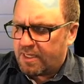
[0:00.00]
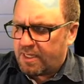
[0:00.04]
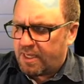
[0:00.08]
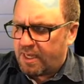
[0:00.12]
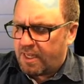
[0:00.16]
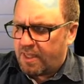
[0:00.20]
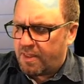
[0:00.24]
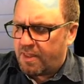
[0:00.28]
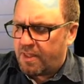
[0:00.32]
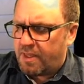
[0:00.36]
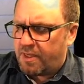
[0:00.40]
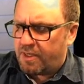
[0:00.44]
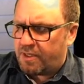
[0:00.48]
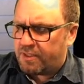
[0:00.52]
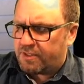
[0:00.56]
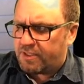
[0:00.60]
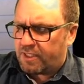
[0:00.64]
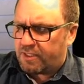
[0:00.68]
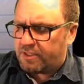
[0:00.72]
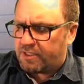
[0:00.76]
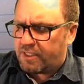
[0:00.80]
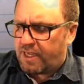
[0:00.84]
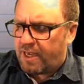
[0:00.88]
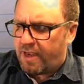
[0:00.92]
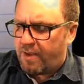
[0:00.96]
And then here's
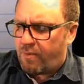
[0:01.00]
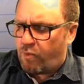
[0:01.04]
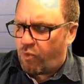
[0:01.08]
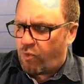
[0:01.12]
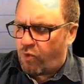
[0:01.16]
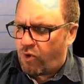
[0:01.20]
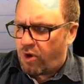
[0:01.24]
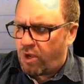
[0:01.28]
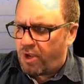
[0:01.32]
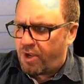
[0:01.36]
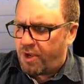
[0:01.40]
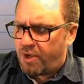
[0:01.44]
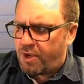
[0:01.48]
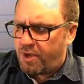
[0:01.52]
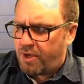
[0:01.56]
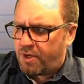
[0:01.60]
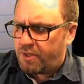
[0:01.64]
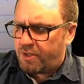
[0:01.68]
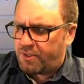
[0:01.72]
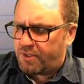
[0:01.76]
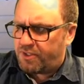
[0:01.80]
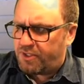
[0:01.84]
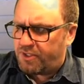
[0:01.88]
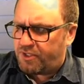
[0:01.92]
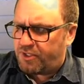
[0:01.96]
our time.
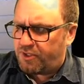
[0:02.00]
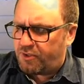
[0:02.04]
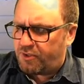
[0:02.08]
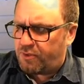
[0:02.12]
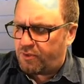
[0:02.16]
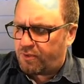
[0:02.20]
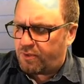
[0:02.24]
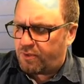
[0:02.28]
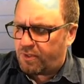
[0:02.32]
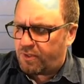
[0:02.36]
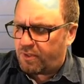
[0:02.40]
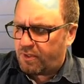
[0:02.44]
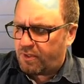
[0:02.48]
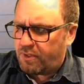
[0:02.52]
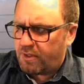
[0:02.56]
1, 2,